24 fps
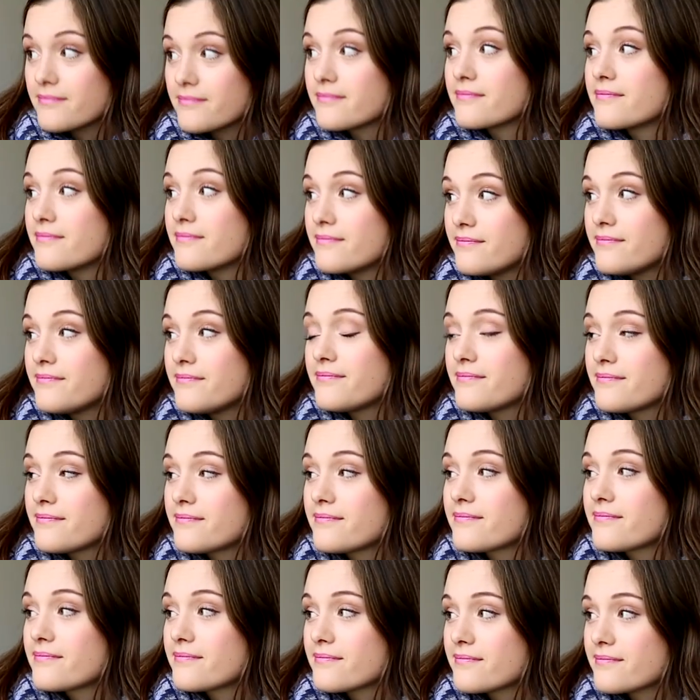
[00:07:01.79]

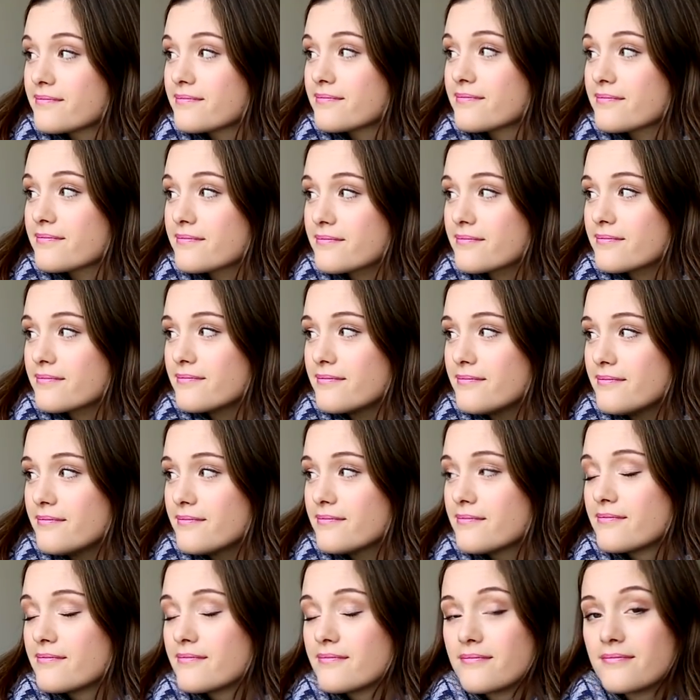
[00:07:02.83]

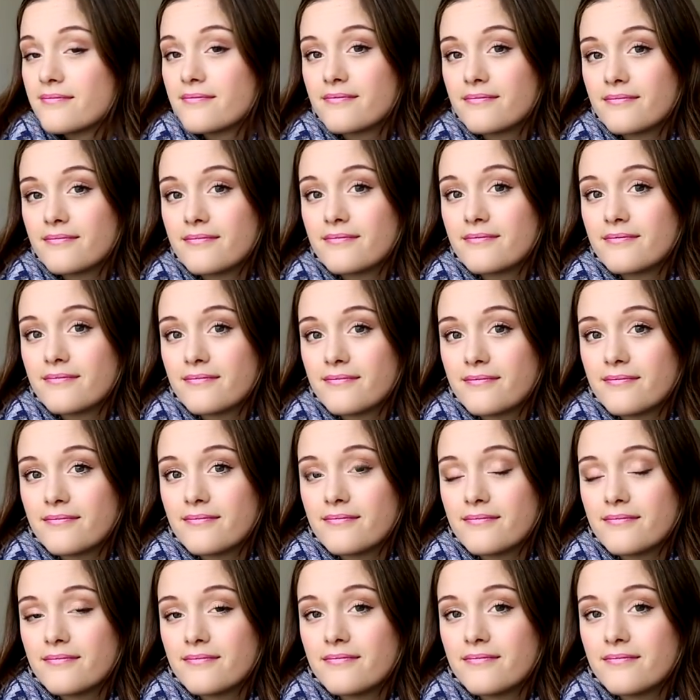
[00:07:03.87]

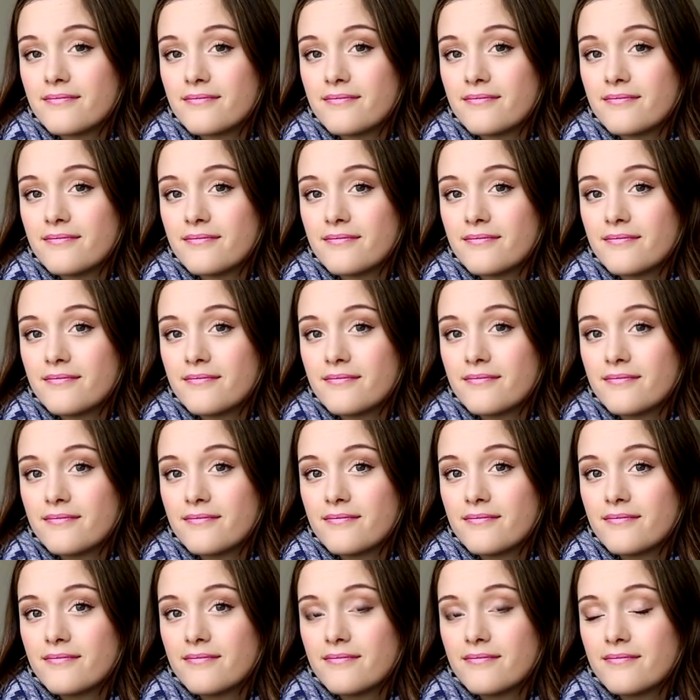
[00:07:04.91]

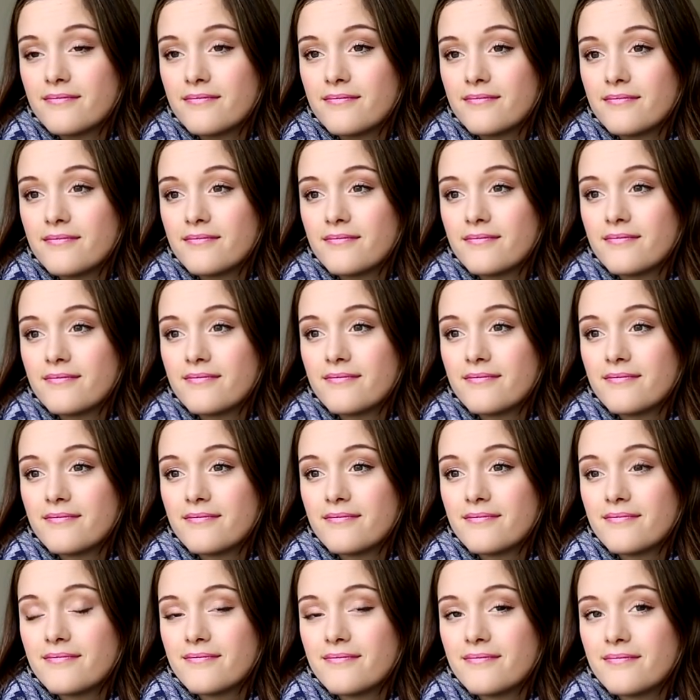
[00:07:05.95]

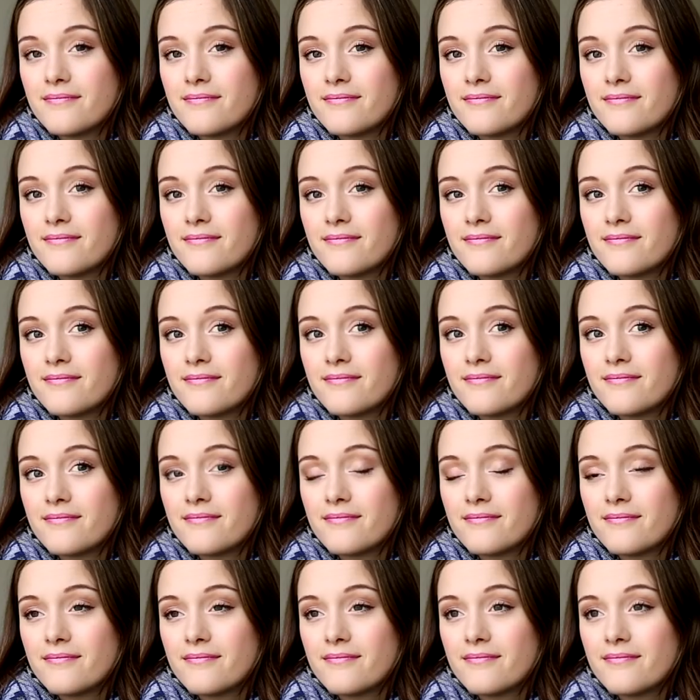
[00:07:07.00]

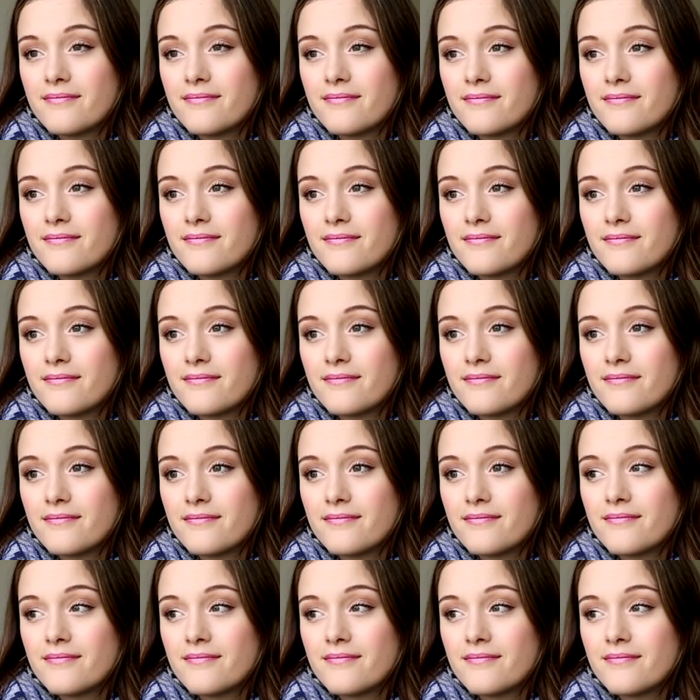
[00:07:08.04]
[no speech]